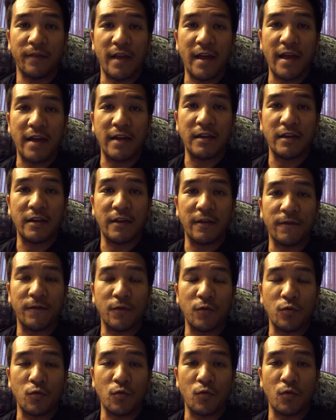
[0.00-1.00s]
that if
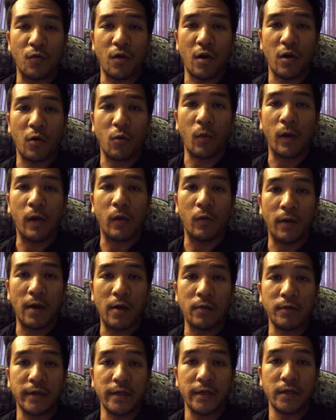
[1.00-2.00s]
you are well
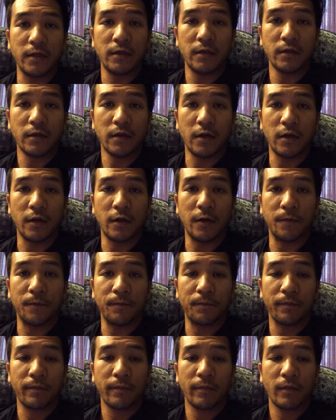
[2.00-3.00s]
rounded,
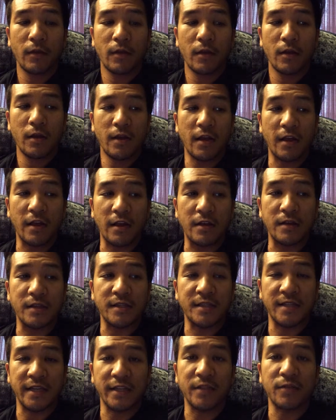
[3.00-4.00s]
and
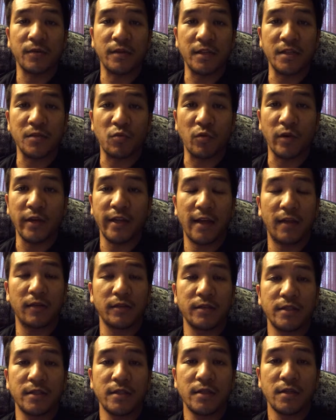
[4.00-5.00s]
stick to these
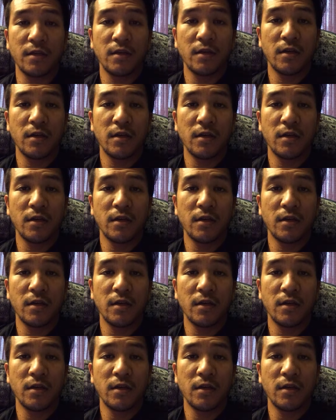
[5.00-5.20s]
workouts,